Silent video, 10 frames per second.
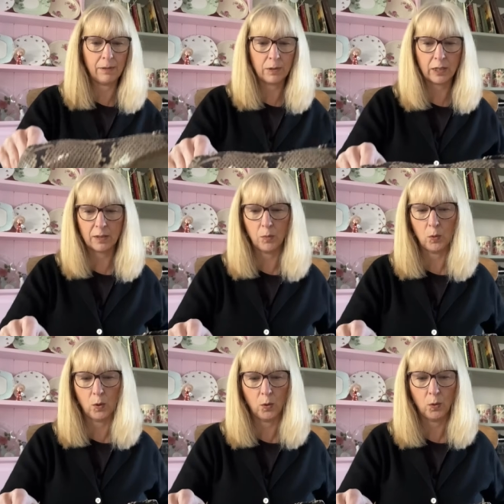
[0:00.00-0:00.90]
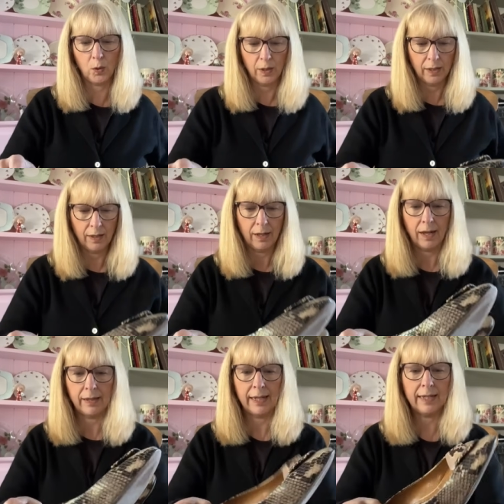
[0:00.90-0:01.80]
was a small haul,
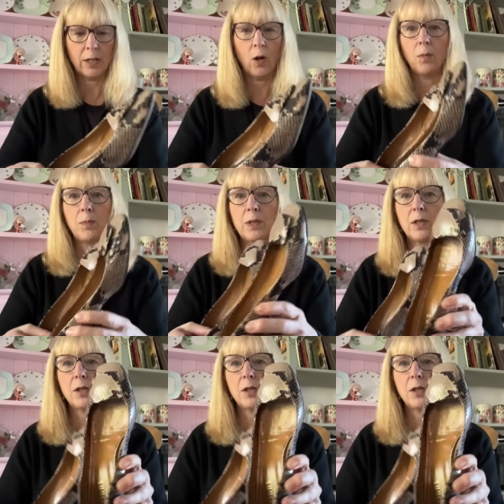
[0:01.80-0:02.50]
are these Hobbs